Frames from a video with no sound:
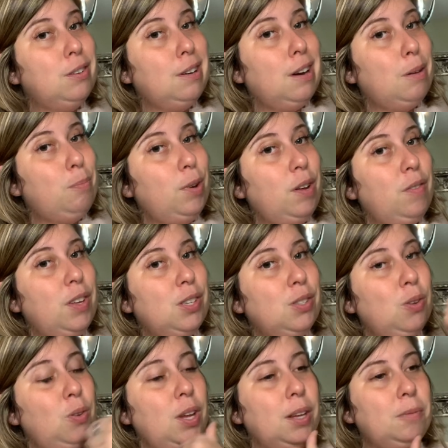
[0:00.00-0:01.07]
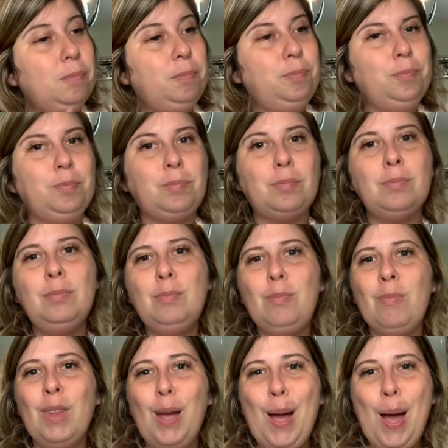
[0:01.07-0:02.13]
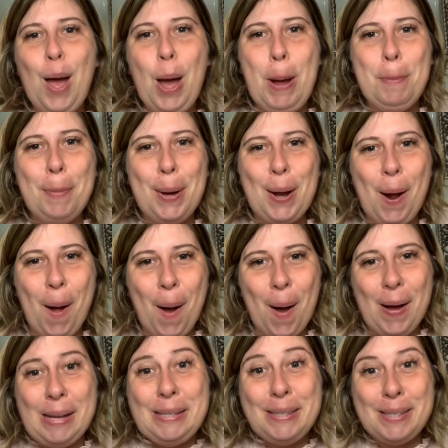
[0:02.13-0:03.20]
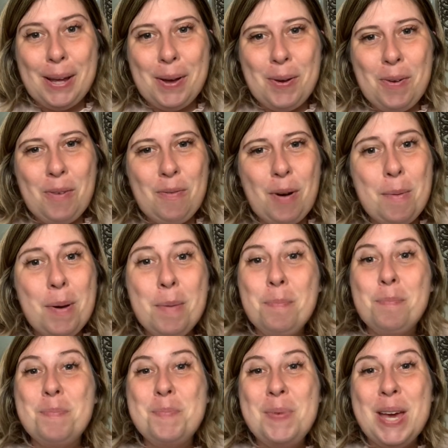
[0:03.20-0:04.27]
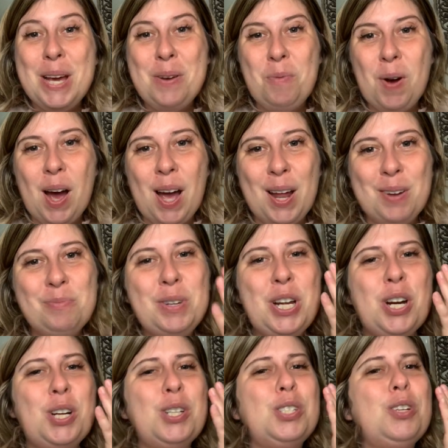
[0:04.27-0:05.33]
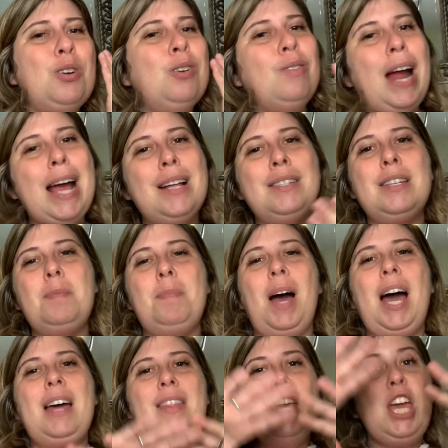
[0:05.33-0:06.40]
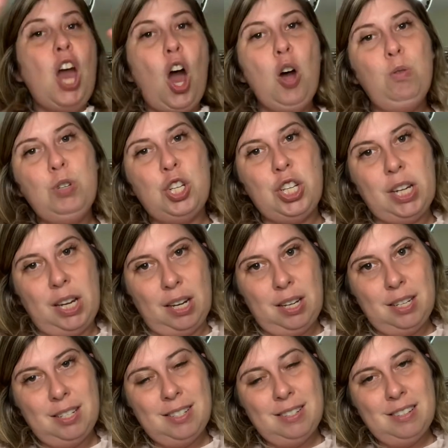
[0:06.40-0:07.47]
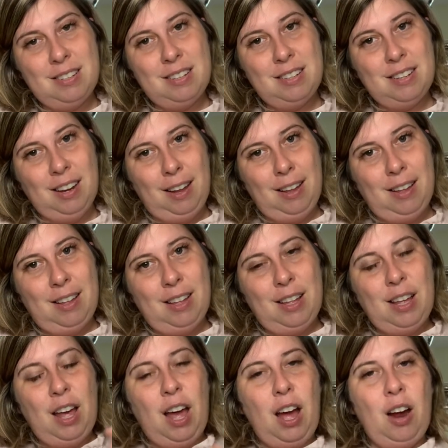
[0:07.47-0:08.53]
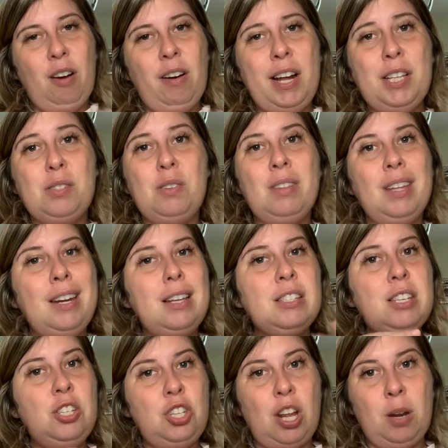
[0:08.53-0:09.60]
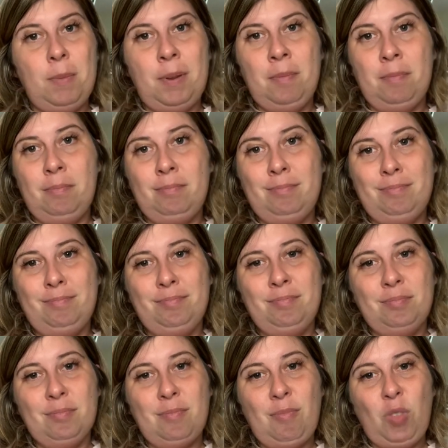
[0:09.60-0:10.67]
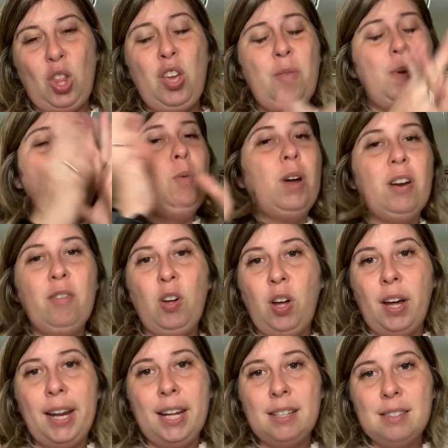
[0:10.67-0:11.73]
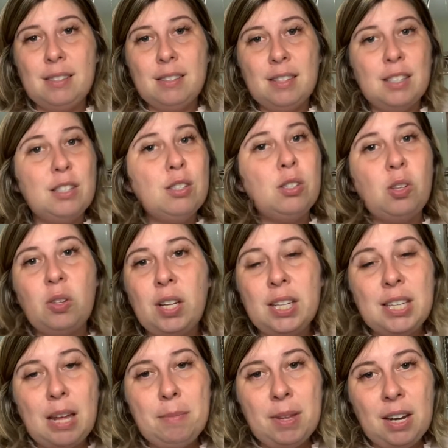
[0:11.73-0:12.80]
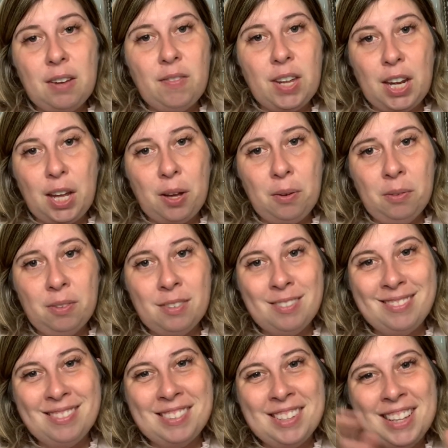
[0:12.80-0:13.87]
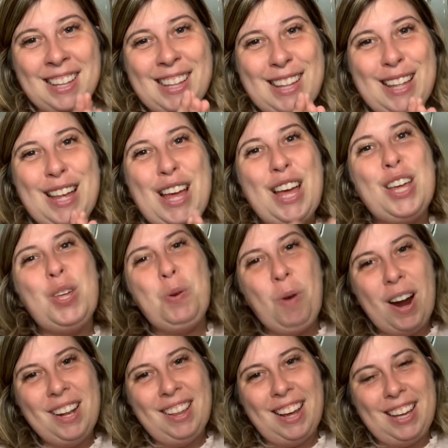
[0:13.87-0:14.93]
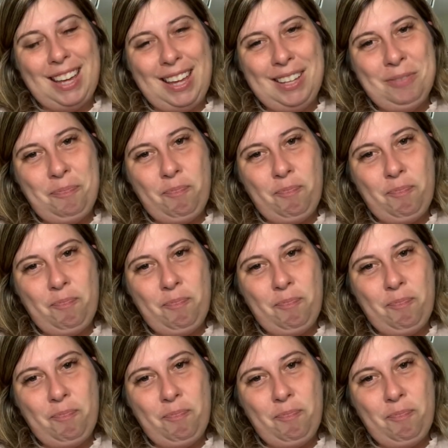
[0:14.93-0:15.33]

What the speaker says: in our previous unit. But also from a big one, we are surrounded by the ocean. All right, so ladies and gentlemen, you've been a wonderful audience. This is only a 10-minute video. You are lucky.